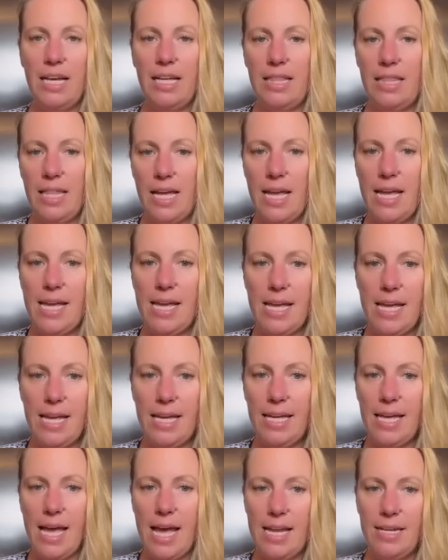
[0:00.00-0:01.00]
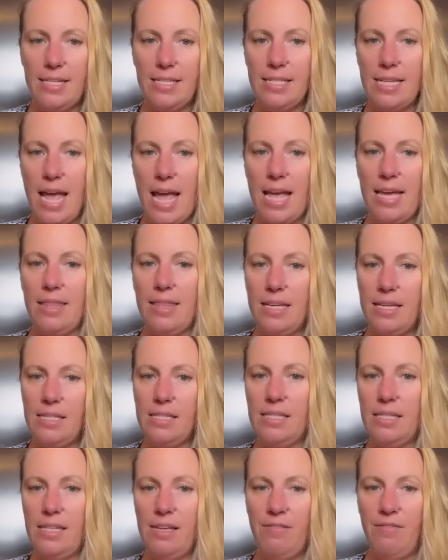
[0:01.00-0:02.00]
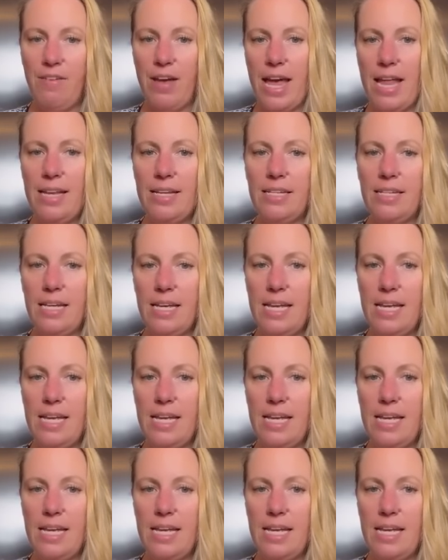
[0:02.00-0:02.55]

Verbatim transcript: they can say this event